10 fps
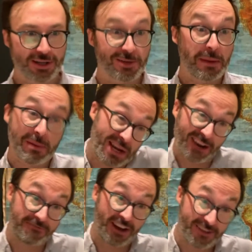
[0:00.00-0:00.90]
So maybe buying
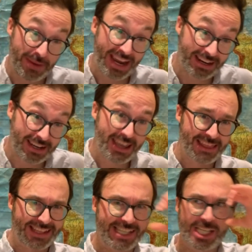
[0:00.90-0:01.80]
a 5-pack,
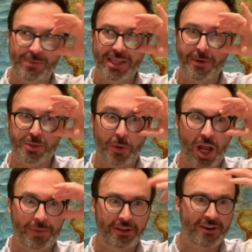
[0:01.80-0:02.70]
that seems to be the most
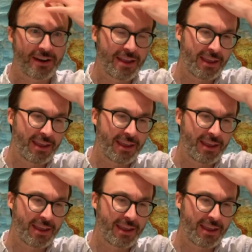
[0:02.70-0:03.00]
popular.